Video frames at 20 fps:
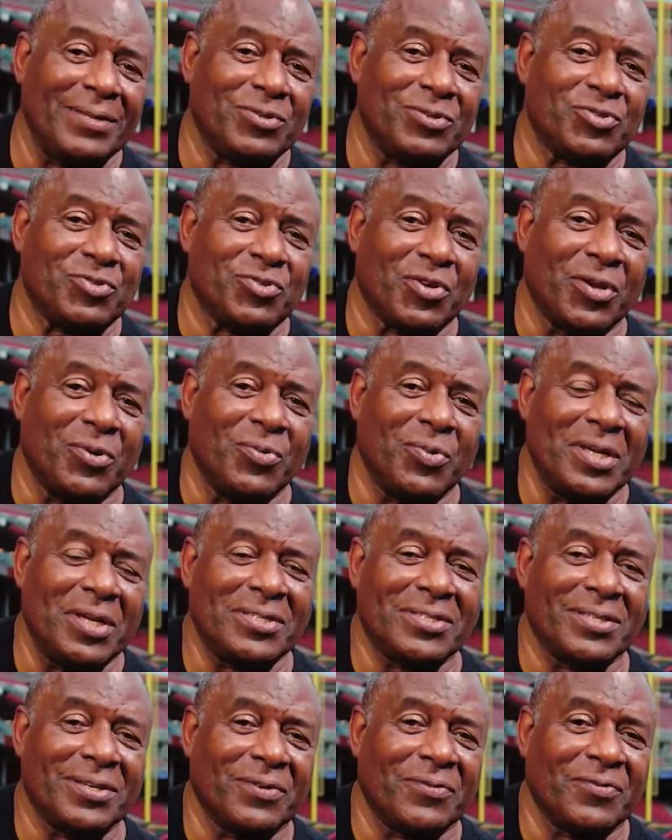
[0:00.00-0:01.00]
straight away
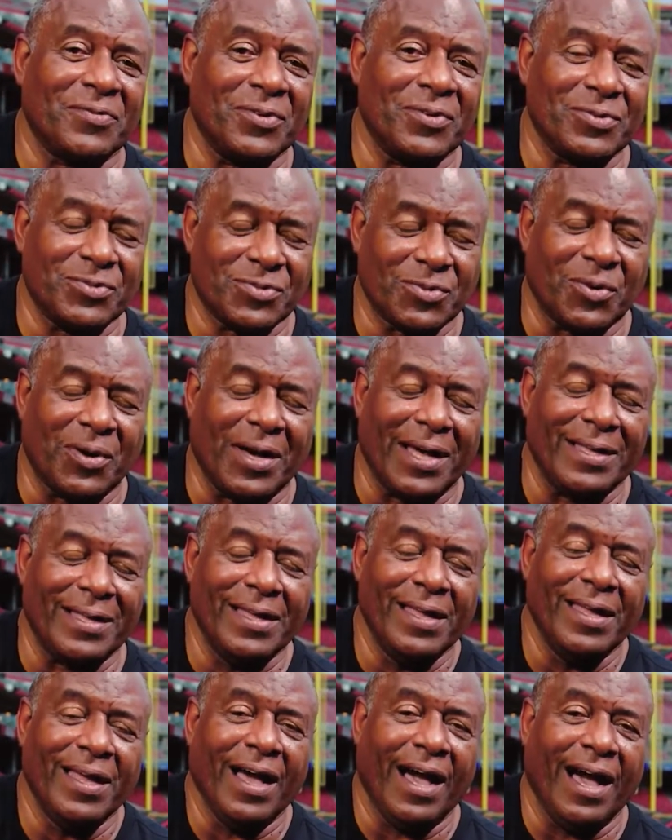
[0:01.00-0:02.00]
center field. So I,
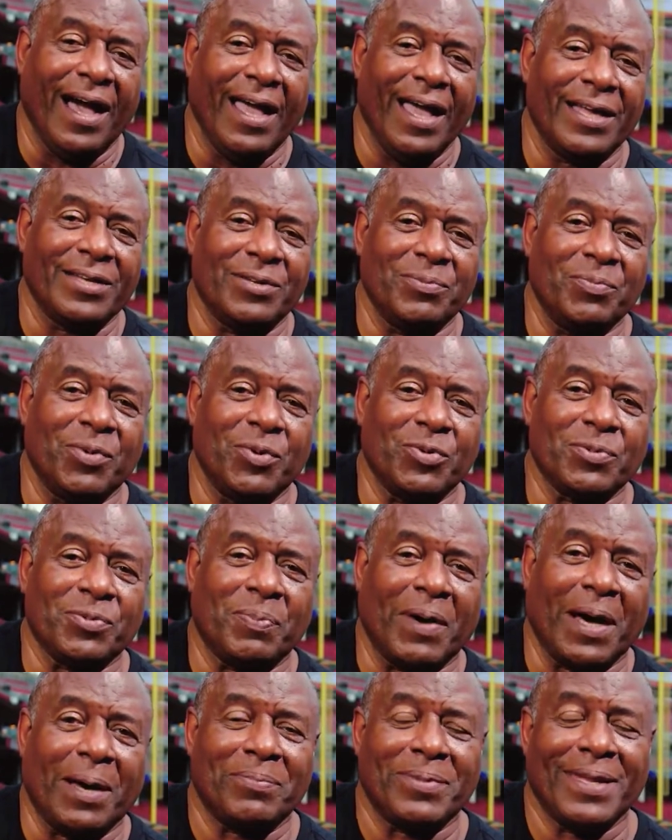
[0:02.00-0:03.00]
I had the most
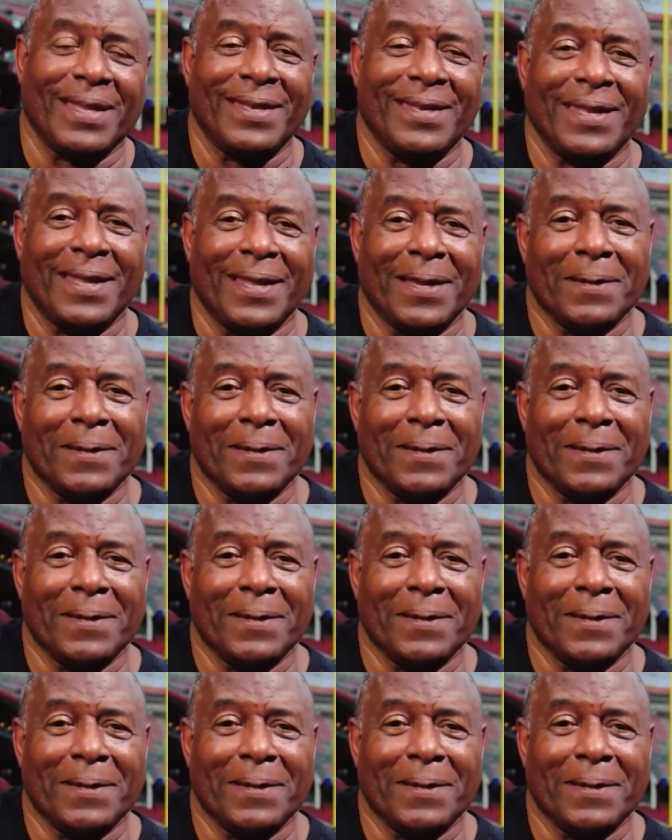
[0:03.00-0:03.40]
pop that day.